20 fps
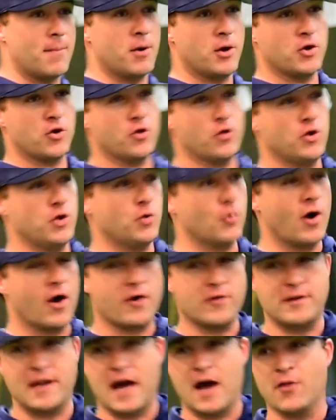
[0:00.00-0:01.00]
but who you are
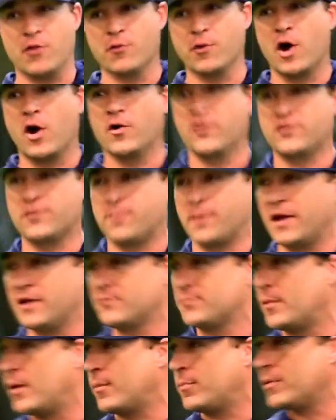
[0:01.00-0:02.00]
down the road as a
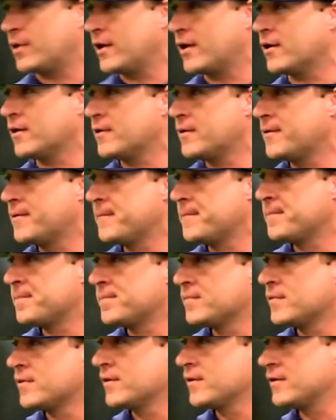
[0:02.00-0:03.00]
baseball player.
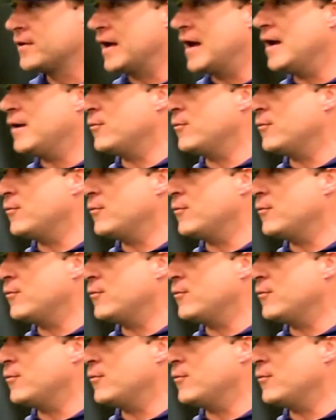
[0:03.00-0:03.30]
Okay,